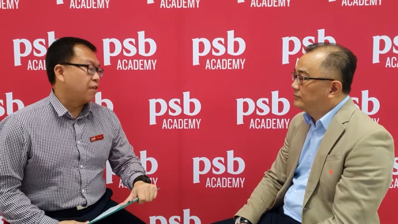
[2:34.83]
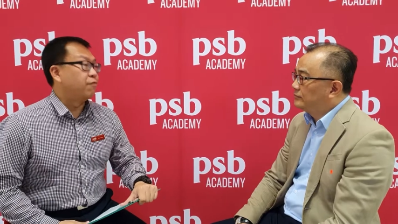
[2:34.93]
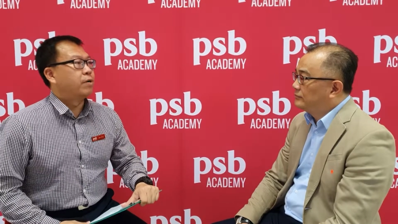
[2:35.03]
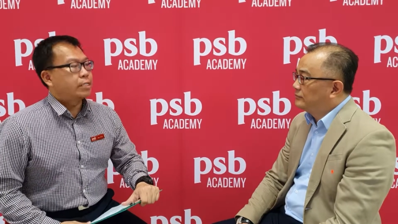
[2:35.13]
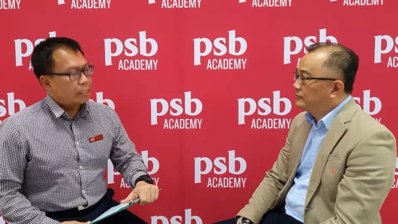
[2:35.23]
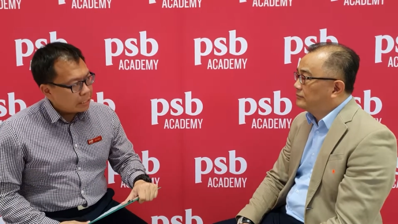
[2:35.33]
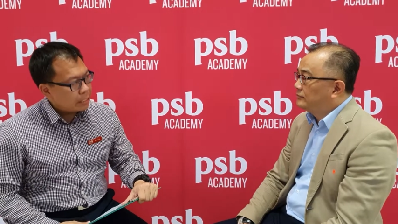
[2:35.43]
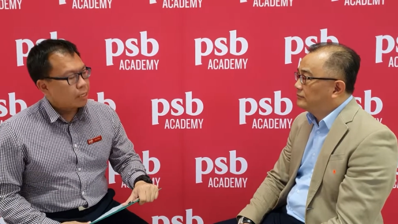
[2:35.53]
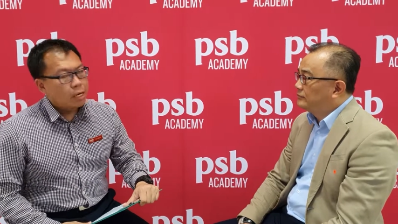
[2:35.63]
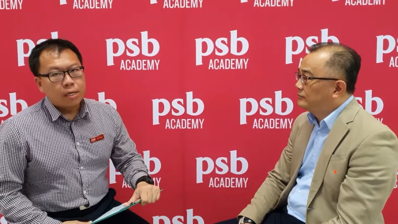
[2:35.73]

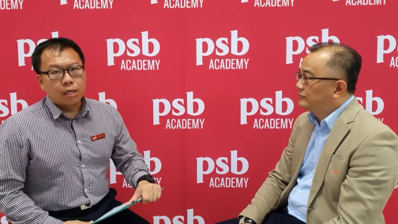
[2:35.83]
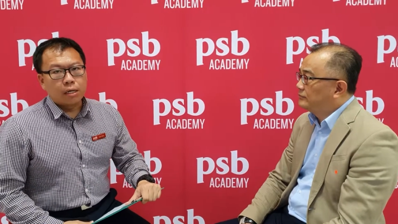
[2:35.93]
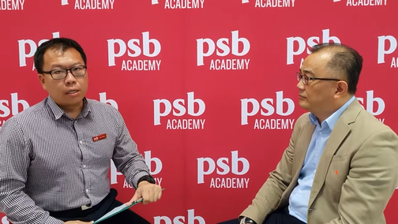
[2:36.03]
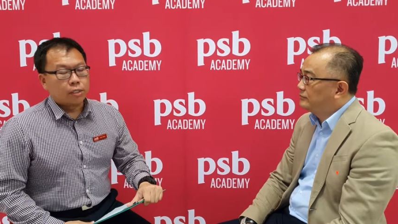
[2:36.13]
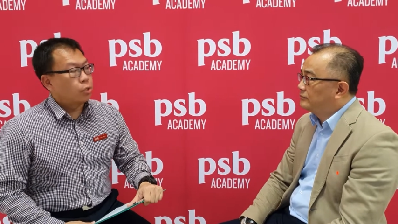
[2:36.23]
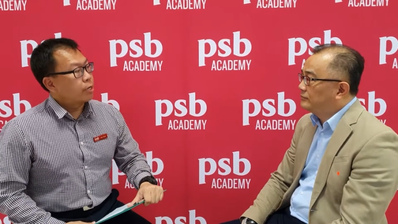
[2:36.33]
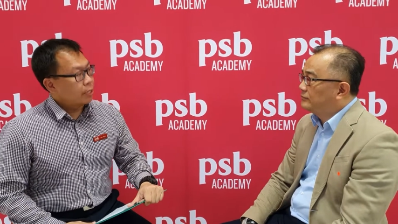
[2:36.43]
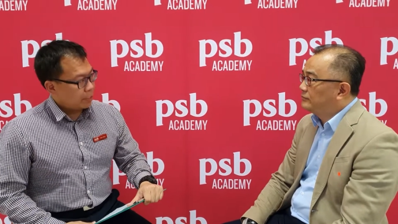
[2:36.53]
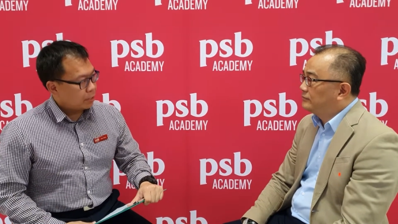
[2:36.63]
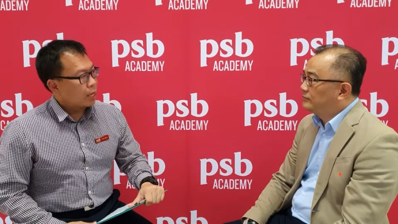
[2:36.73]
Speaker 1: adversity uh, during
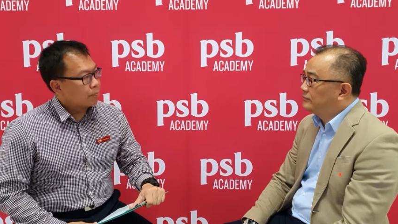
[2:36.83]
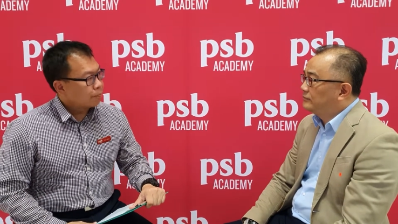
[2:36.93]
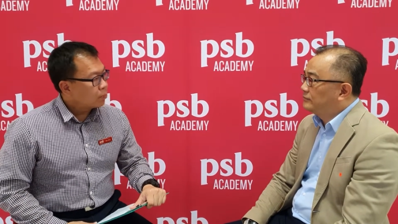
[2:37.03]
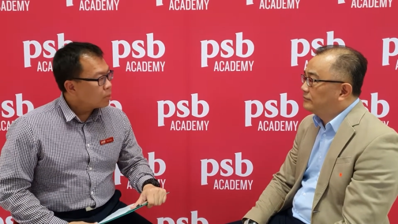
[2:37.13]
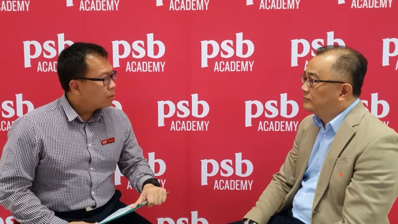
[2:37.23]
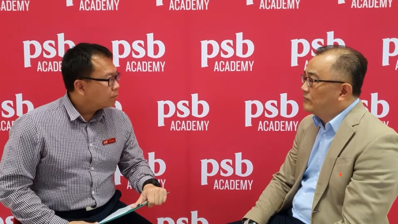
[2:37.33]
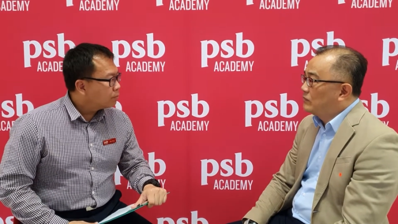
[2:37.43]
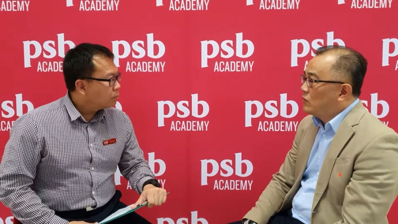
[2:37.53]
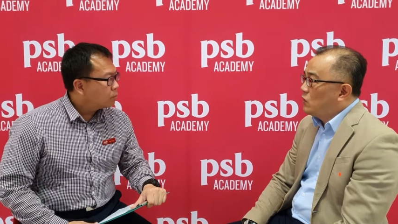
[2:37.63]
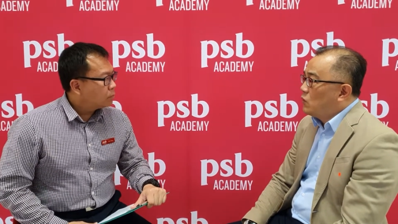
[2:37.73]
that time?
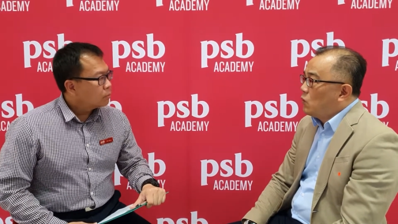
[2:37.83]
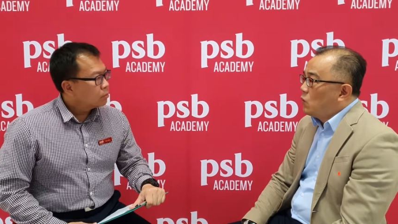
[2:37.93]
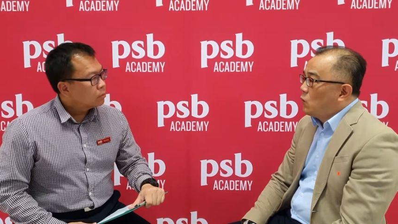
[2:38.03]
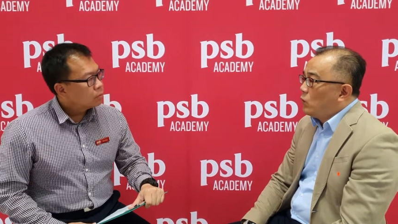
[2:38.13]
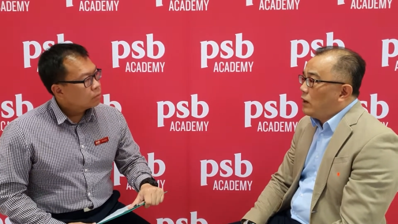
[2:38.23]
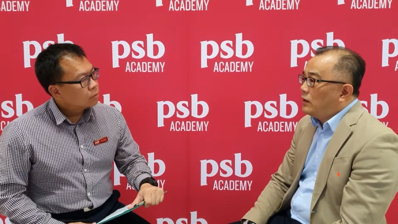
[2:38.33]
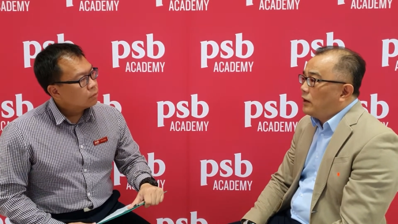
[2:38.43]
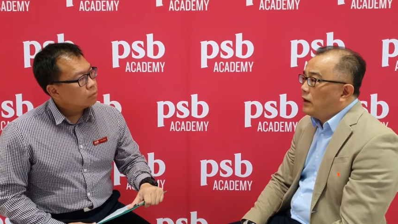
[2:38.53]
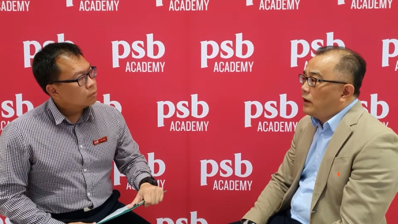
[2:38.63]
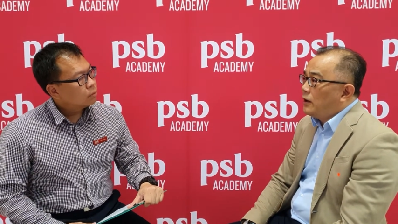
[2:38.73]
Speaker 2: Well,
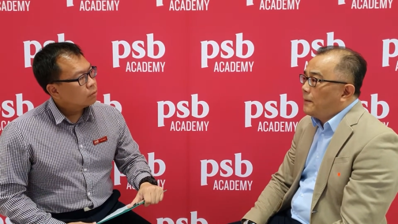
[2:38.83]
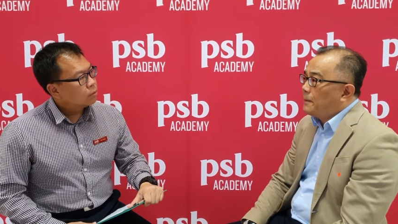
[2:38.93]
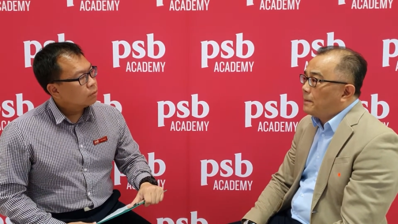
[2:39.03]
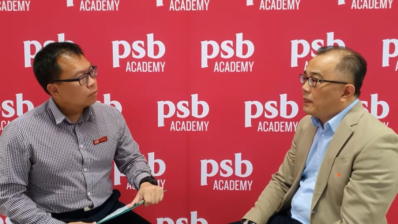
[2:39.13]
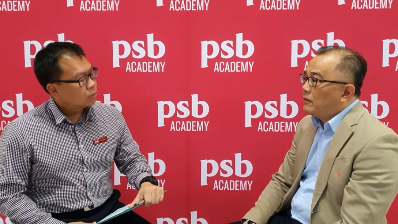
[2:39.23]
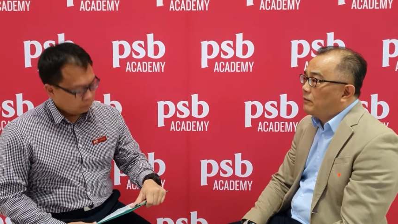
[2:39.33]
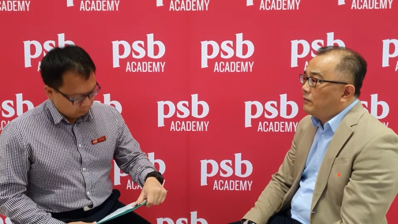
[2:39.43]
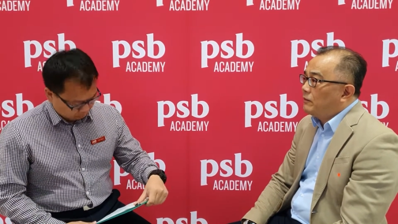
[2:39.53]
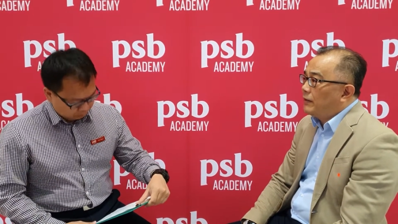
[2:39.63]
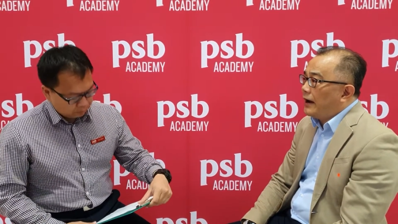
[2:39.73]
um,
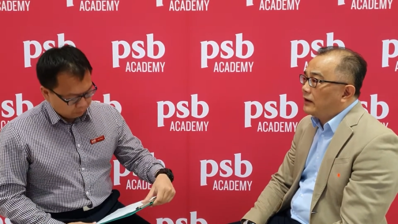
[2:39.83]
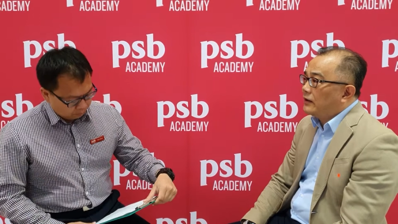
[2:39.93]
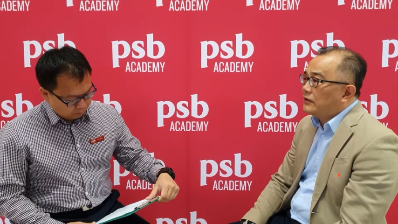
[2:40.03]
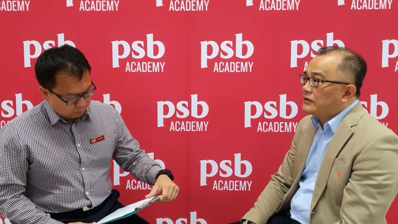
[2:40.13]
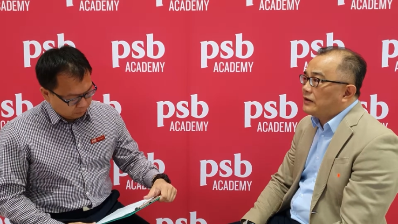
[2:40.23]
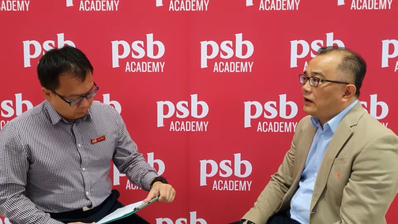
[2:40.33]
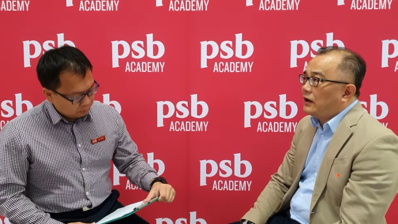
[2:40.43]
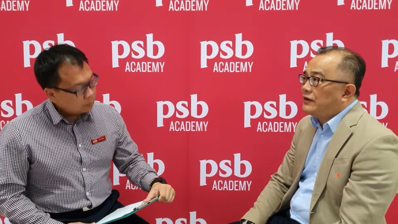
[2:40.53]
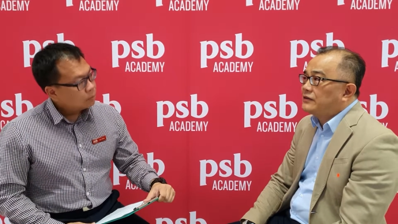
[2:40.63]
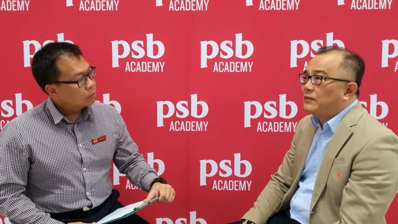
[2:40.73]
back, I
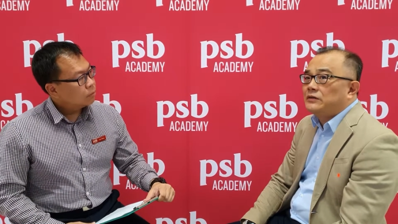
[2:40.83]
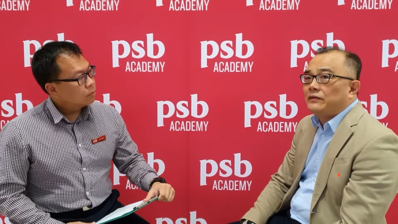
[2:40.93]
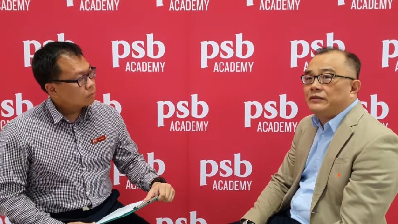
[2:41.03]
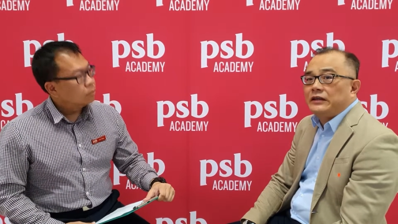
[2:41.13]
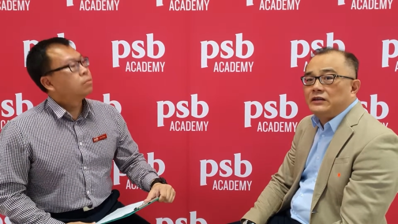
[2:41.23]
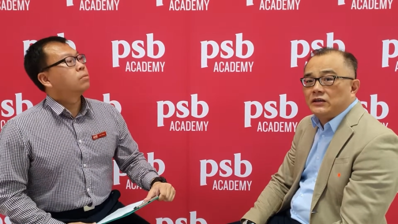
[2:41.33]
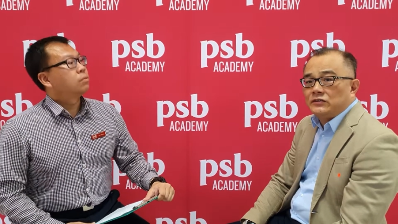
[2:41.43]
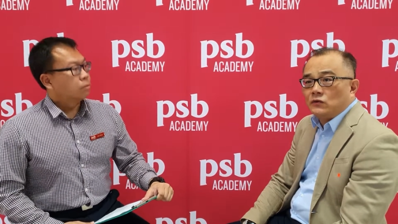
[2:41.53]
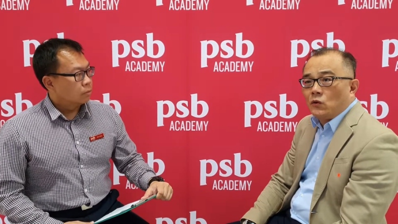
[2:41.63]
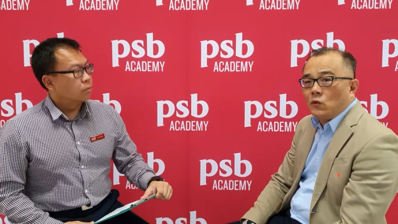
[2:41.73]
think some 17 years
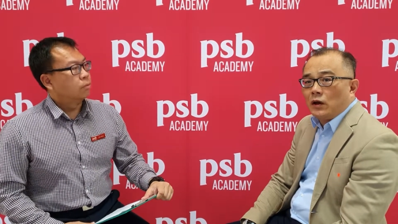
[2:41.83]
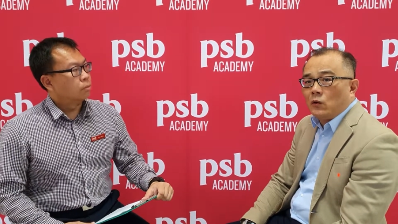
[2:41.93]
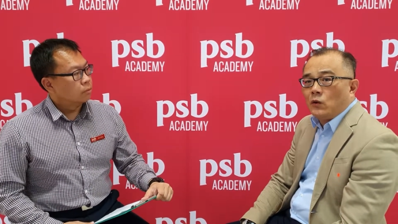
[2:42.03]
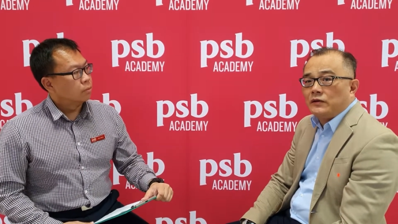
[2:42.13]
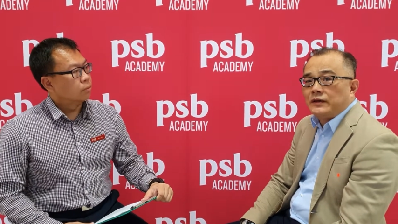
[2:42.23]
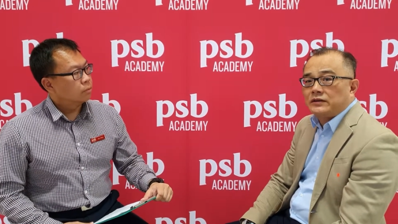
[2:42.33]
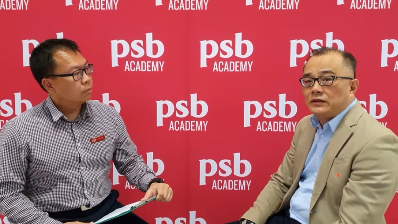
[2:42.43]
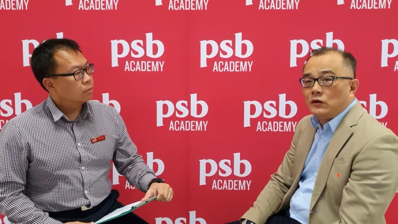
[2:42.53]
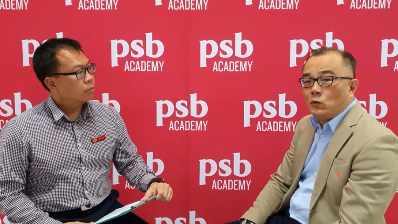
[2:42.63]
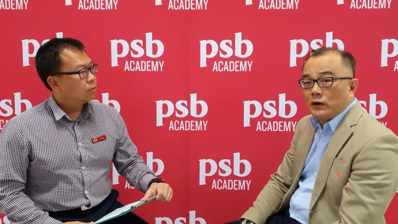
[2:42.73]
ago, mm. I was
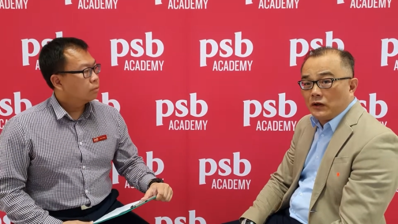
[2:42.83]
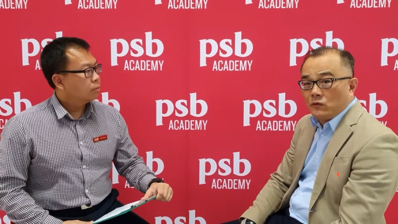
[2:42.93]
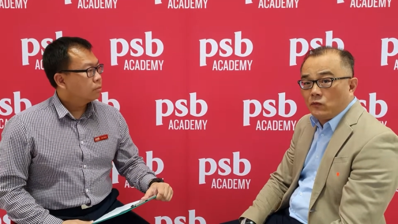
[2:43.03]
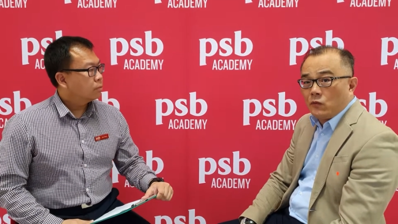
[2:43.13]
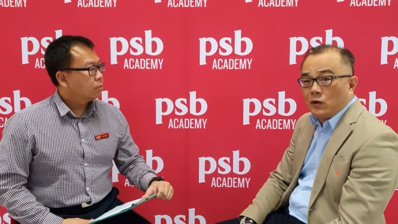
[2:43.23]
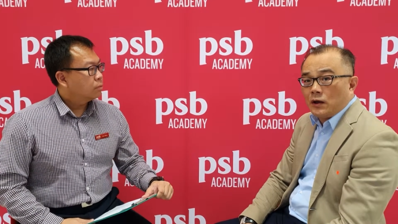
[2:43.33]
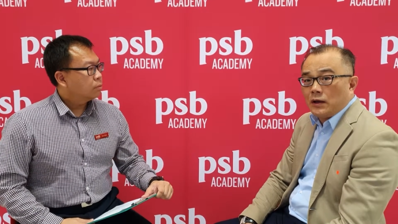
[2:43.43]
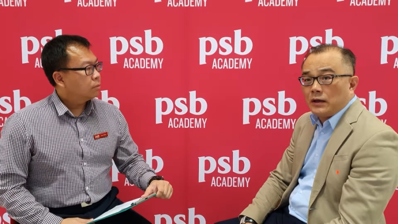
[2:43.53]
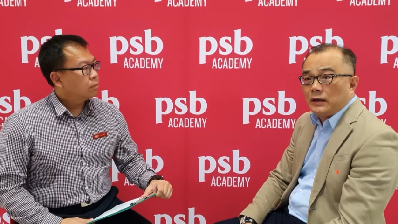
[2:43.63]
actually working for a uh,